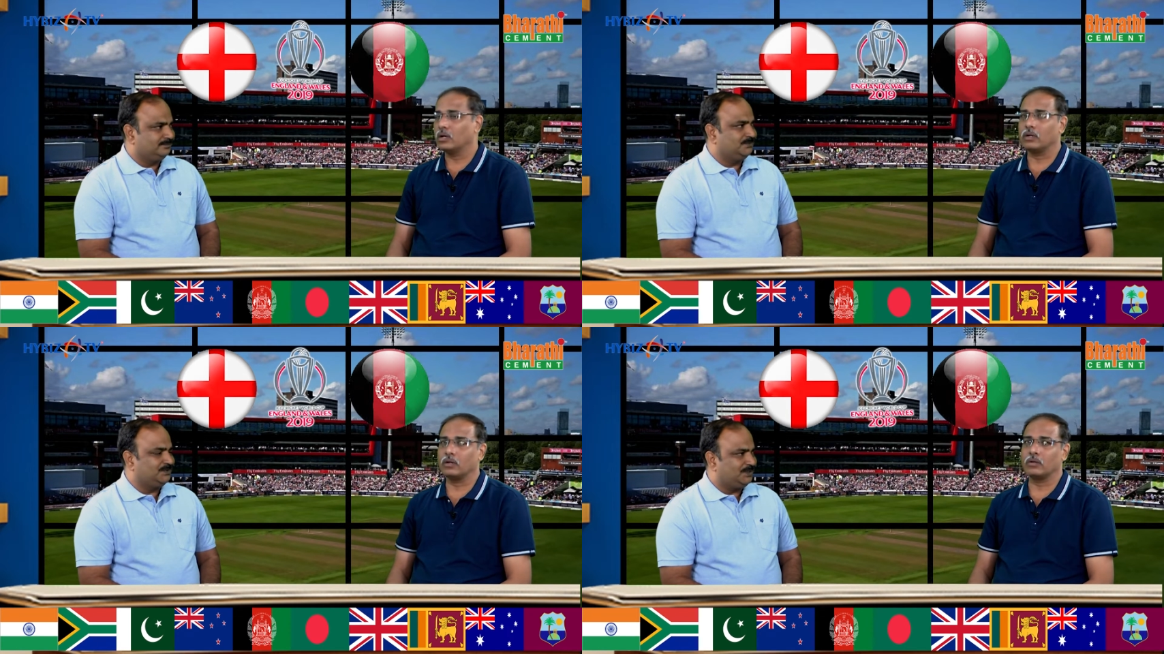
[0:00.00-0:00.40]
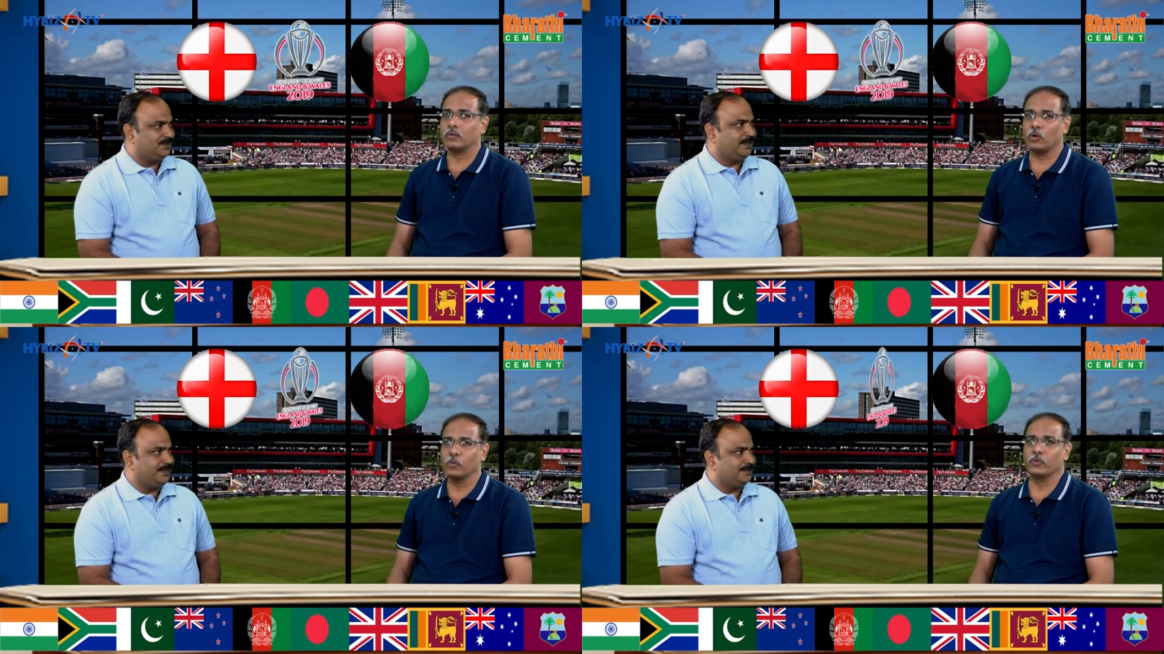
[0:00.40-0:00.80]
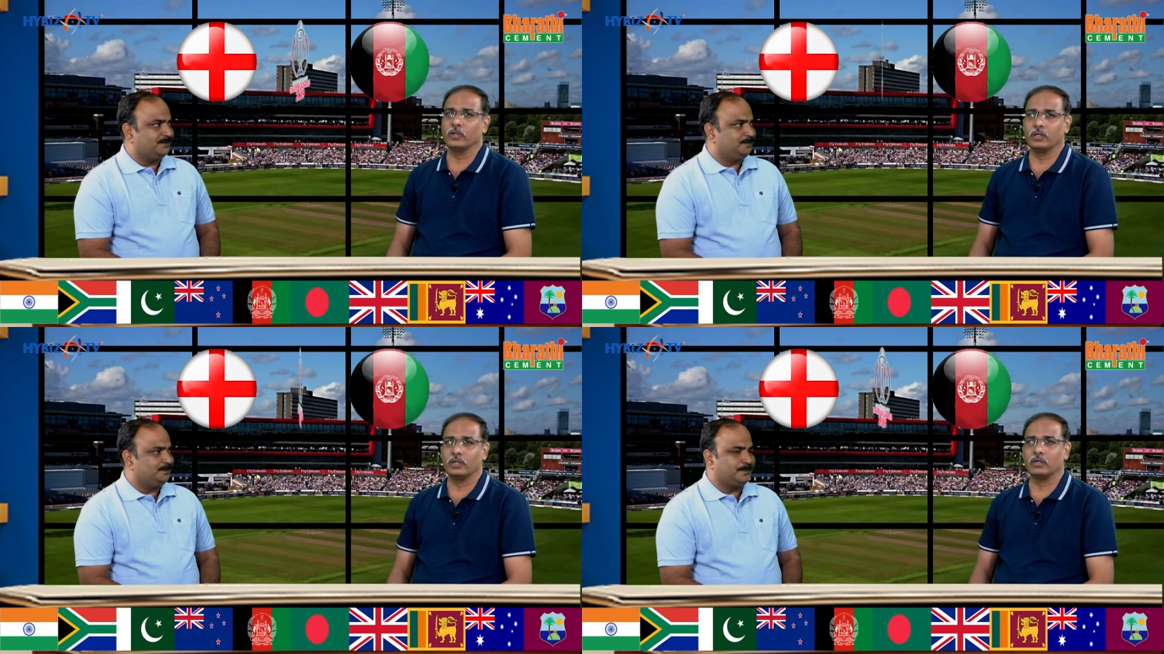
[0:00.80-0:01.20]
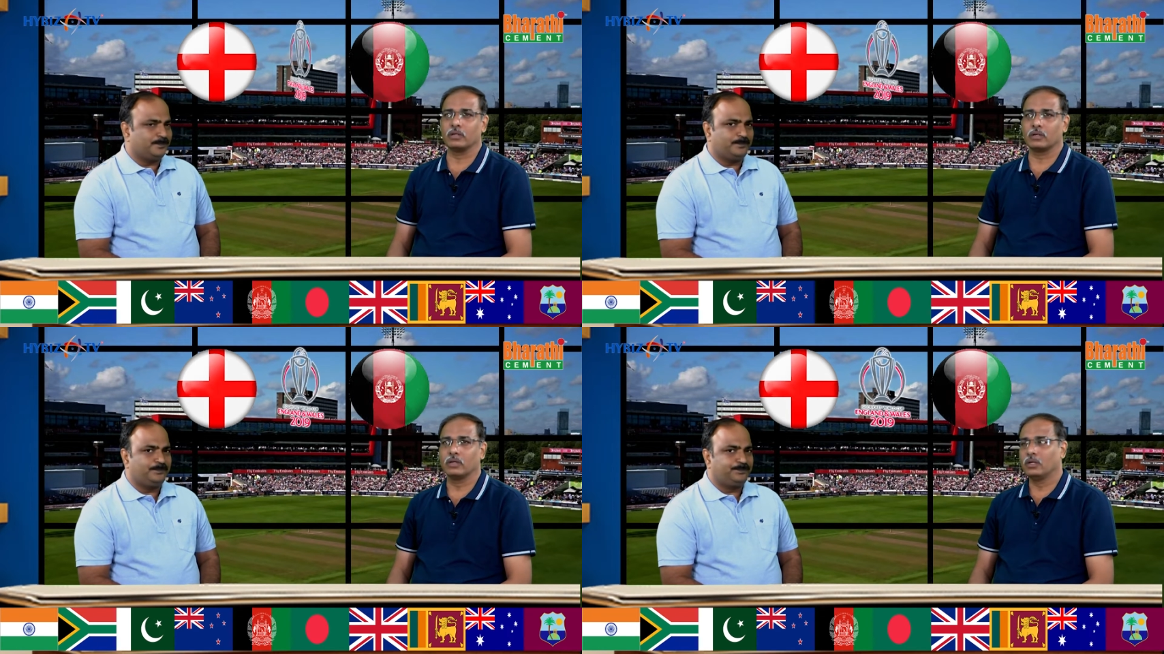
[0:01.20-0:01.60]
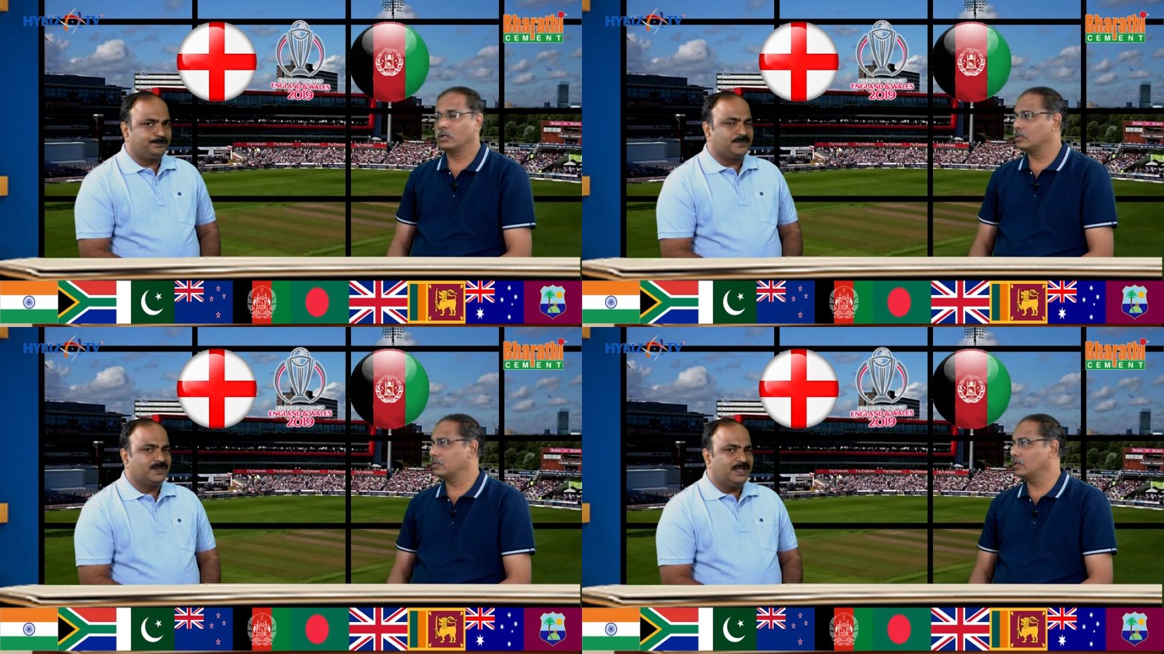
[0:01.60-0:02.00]
Speaker 1: Uh, right. Hopefully, uh,
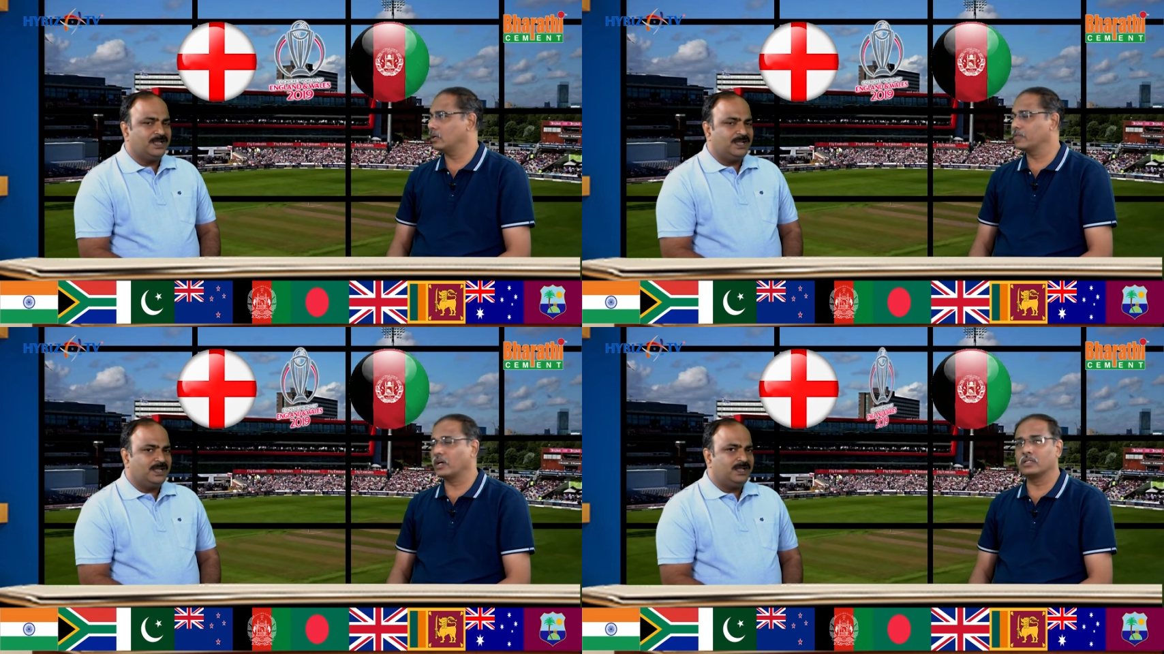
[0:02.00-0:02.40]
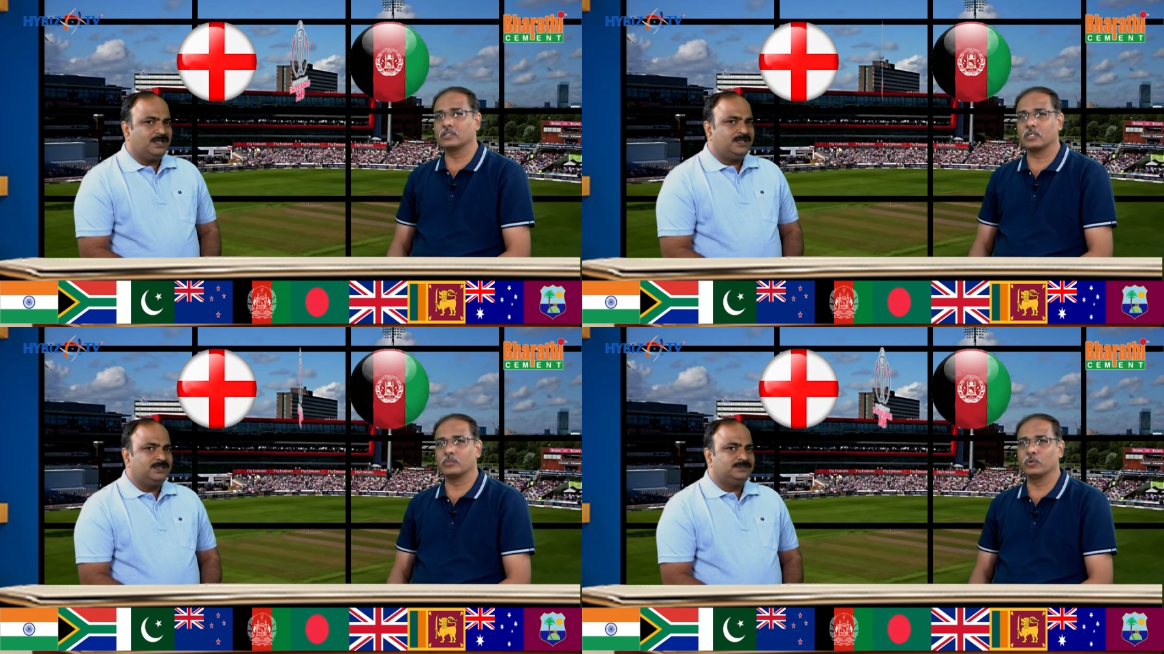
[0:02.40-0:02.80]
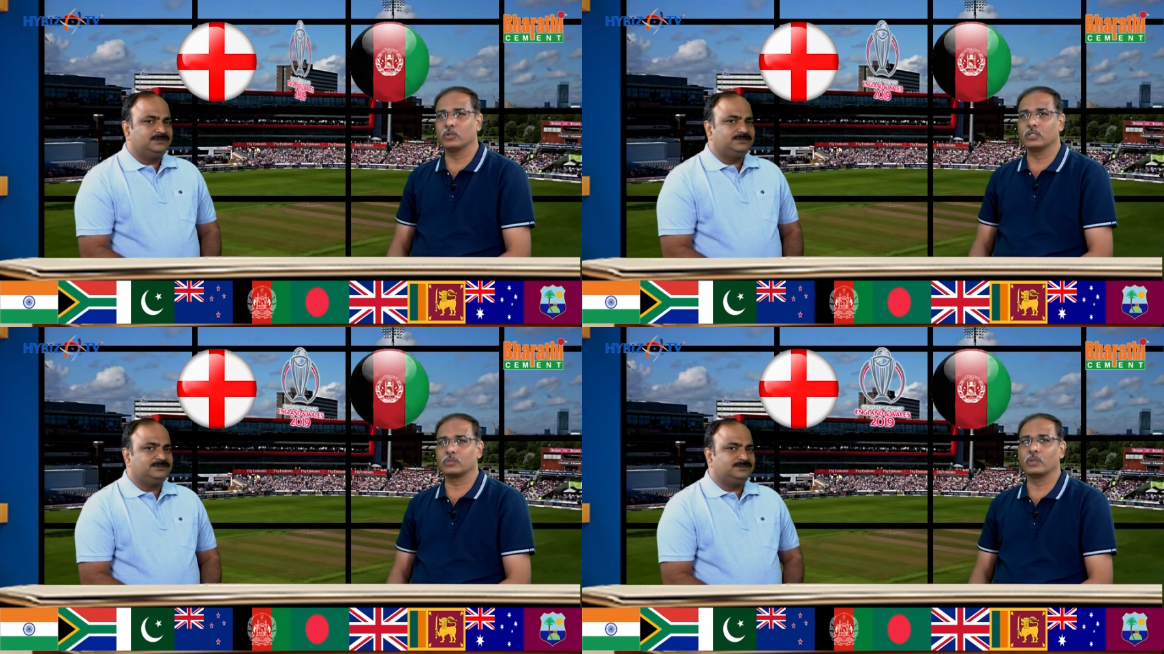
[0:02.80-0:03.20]
the Afghanistan bowlers